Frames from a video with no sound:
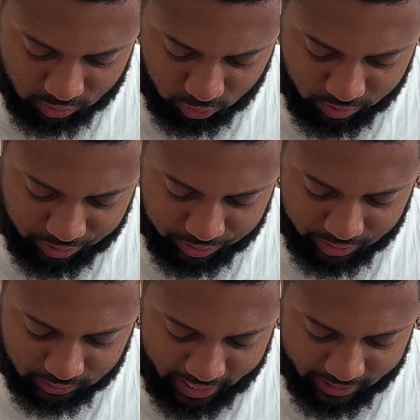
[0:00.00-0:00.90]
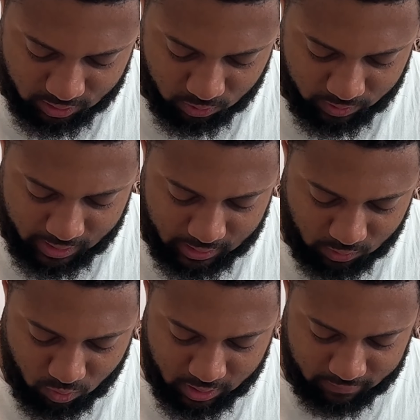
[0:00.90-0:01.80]
doeth the like to any
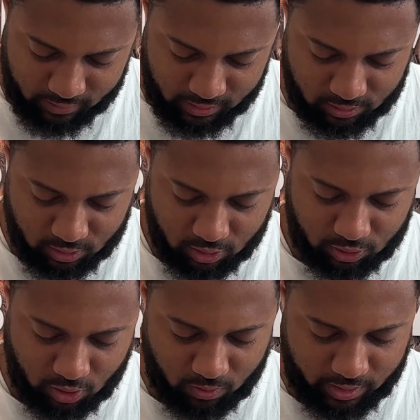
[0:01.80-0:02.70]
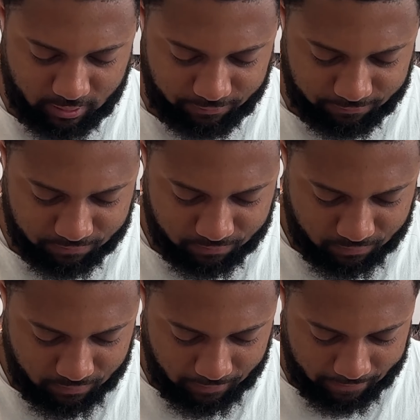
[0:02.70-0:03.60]
one of these. So if
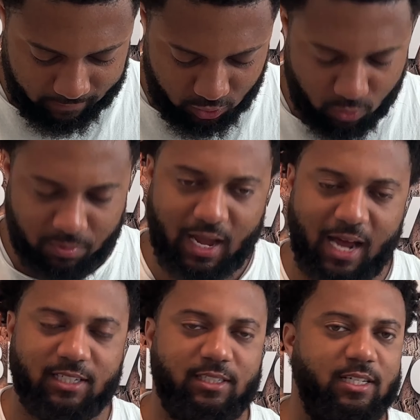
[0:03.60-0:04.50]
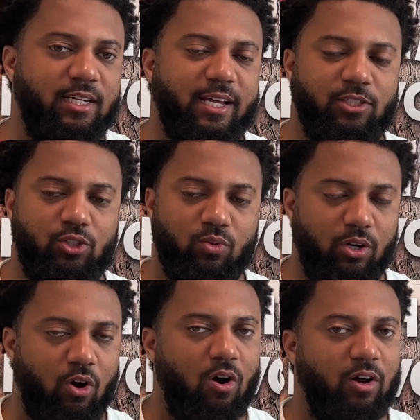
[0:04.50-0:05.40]
you begot a son that's
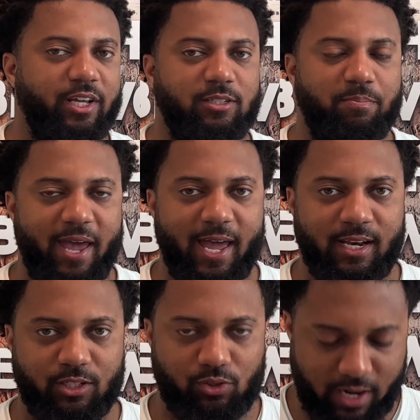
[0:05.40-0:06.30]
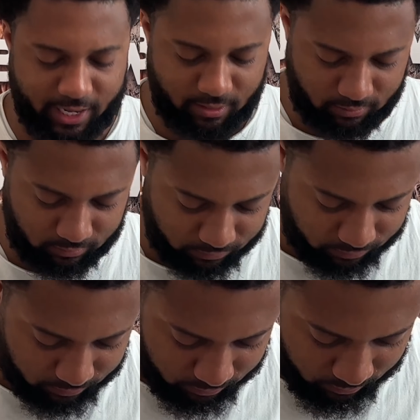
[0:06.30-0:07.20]
doing all this madness, right?
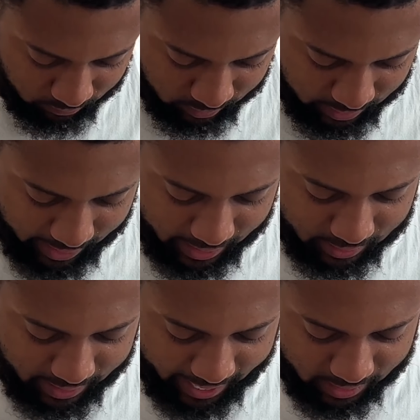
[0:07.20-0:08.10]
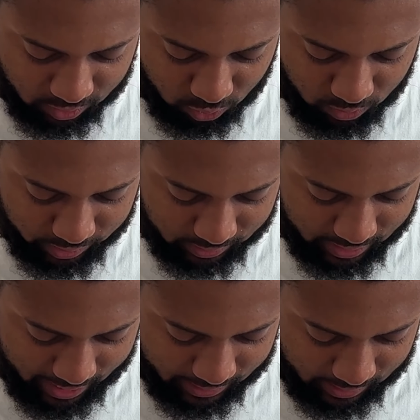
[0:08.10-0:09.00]
And that doeth
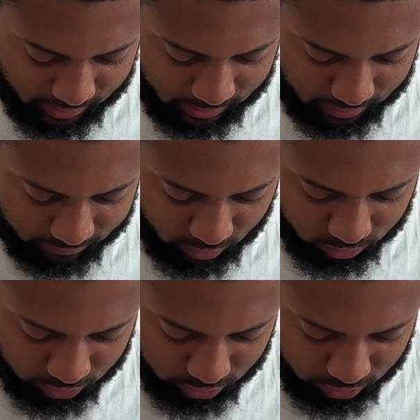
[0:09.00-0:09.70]
not any of those